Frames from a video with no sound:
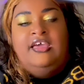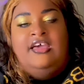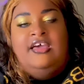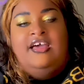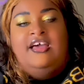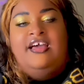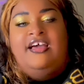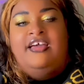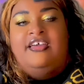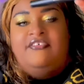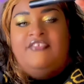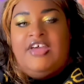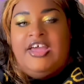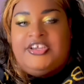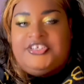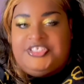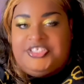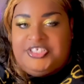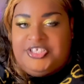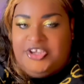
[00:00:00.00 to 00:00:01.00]
I've
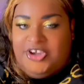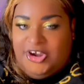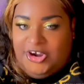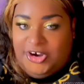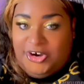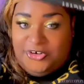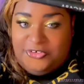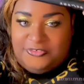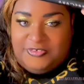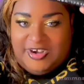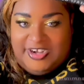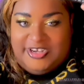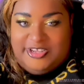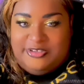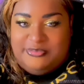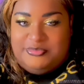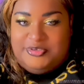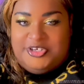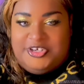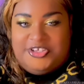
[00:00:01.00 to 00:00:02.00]
actually already
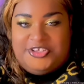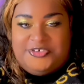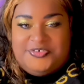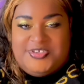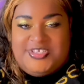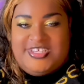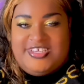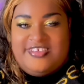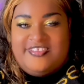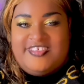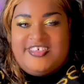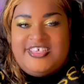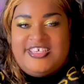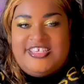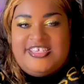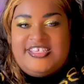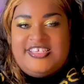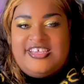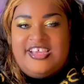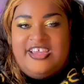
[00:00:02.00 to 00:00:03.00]
been using
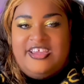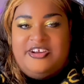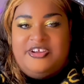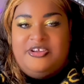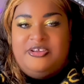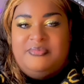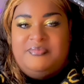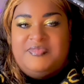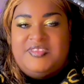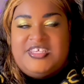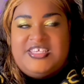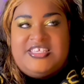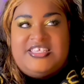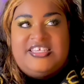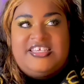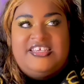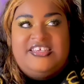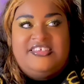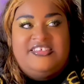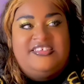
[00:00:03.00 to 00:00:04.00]
this item. This
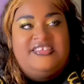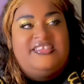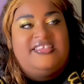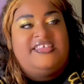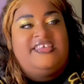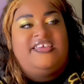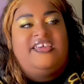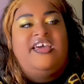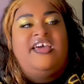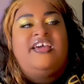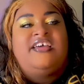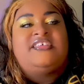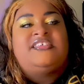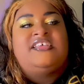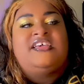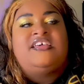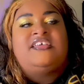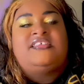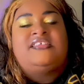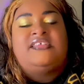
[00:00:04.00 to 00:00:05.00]
is the
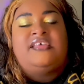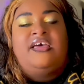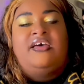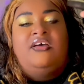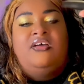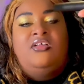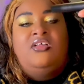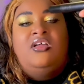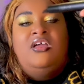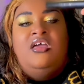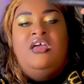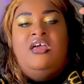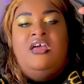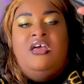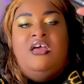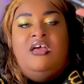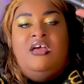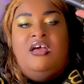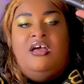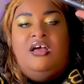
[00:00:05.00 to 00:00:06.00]
XXL
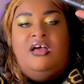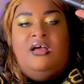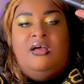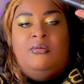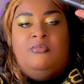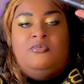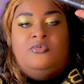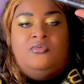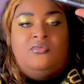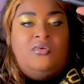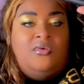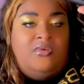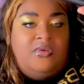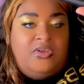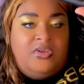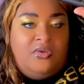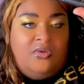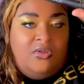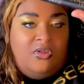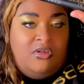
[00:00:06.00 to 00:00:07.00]

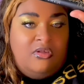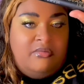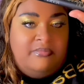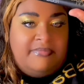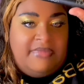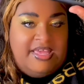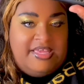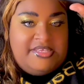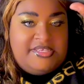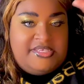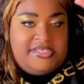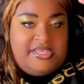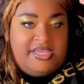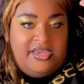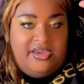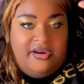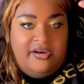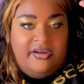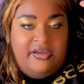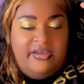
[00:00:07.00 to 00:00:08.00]
Rodial
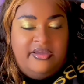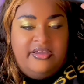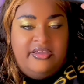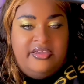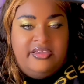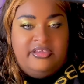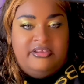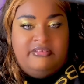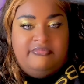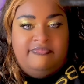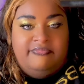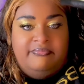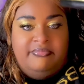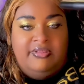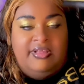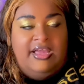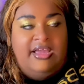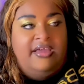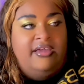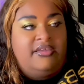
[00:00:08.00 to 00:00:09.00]
Mascara in
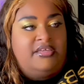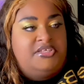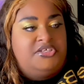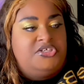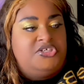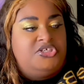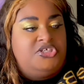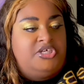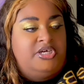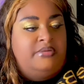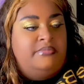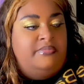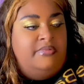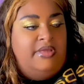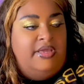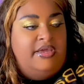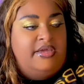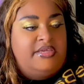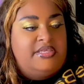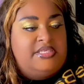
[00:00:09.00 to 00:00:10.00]
black. It's jet
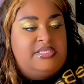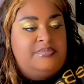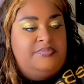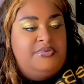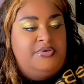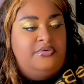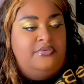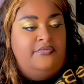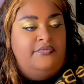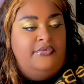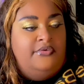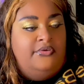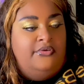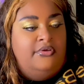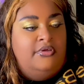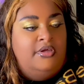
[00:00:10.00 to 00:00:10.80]
black. It's beautiful.